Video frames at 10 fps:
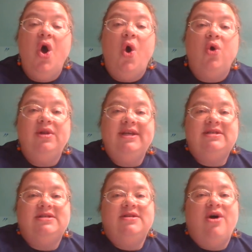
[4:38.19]
or
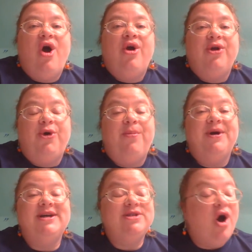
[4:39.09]
listen to the article,
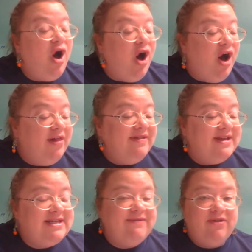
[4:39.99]
because all of
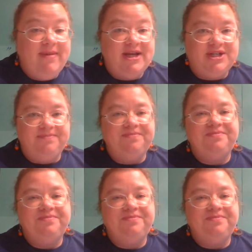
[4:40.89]
this information